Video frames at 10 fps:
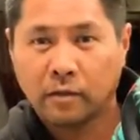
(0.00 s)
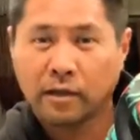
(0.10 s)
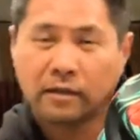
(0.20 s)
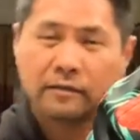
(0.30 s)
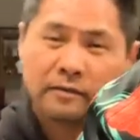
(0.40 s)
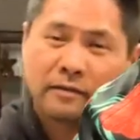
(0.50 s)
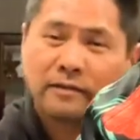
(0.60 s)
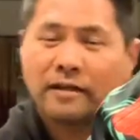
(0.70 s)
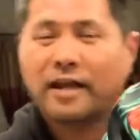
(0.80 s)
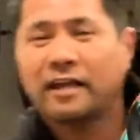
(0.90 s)
Well,
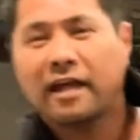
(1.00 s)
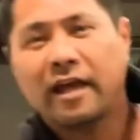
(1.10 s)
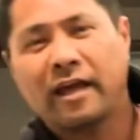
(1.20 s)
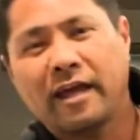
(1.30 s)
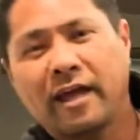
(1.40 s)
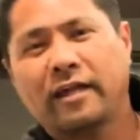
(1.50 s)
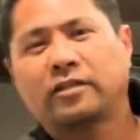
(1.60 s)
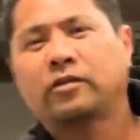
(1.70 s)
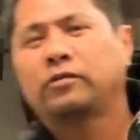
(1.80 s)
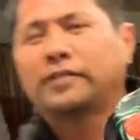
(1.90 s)
hey
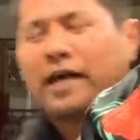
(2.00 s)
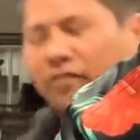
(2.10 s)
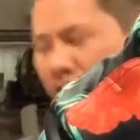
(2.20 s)
to who's out